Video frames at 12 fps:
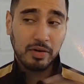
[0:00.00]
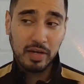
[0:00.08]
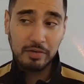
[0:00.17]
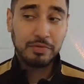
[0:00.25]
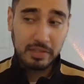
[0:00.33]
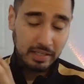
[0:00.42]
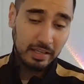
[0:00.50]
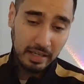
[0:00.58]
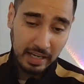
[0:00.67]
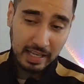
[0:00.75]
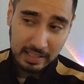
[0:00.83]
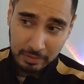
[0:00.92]

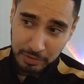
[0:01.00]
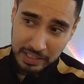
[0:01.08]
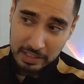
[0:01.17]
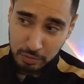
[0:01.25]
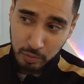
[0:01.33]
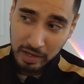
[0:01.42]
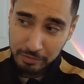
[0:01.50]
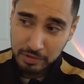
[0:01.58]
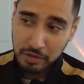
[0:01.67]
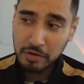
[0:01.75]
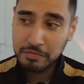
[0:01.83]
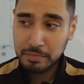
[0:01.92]
Again, we need to wait for the
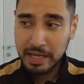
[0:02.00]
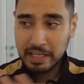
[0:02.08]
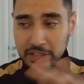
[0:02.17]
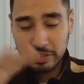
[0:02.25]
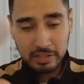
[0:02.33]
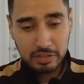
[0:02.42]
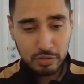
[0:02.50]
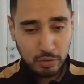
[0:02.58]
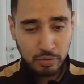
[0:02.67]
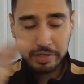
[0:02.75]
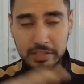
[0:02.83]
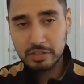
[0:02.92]
confirmation, the
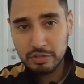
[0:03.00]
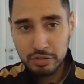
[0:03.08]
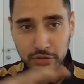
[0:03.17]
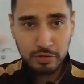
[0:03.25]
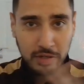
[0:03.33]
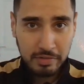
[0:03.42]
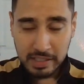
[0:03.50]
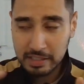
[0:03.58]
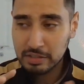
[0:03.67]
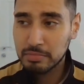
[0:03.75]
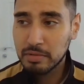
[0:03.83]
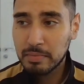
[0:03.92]
stories, the true, everything
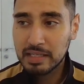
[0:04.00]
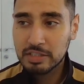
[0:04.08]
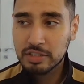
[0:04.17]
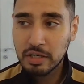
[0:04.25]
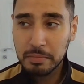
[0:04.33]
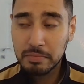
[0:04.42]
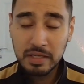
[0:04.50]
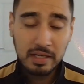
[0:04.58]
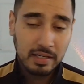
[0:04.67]
to be matched up.